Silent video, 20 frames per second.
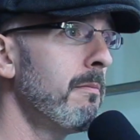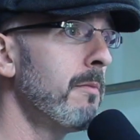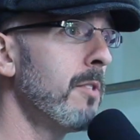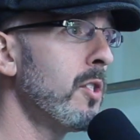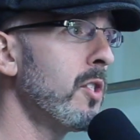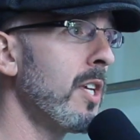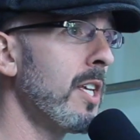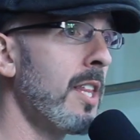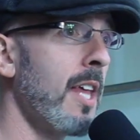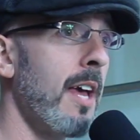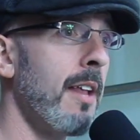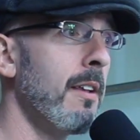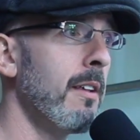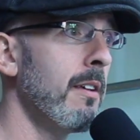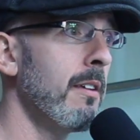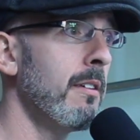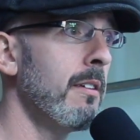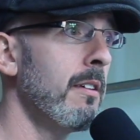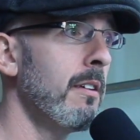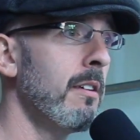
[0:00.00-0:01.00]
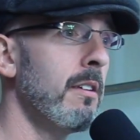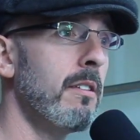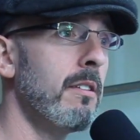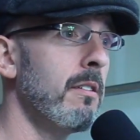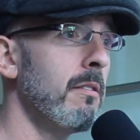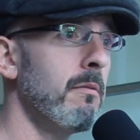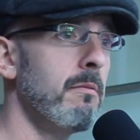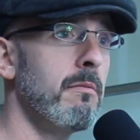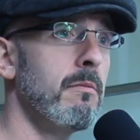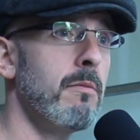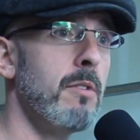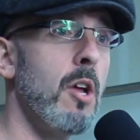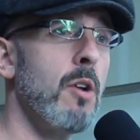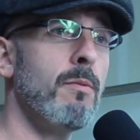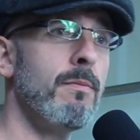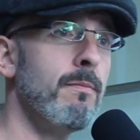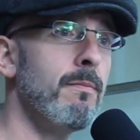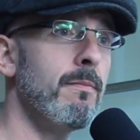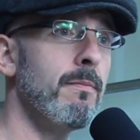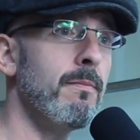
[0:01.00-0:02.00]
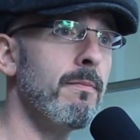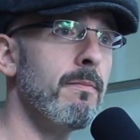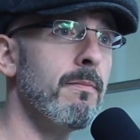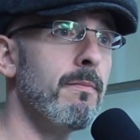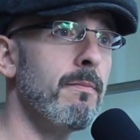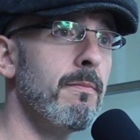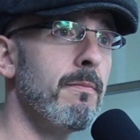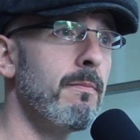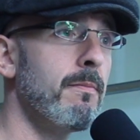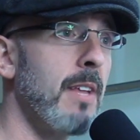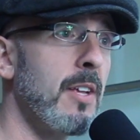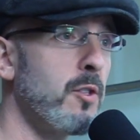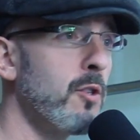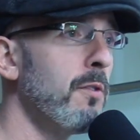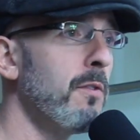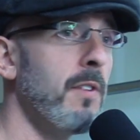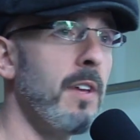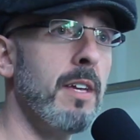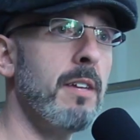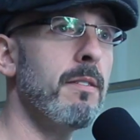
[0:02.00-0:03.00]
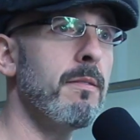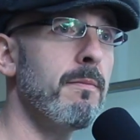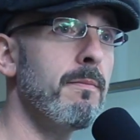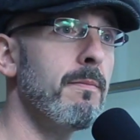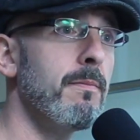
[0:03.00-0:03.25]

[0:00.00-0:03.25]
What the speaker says: Just like that. "No, that's your fee."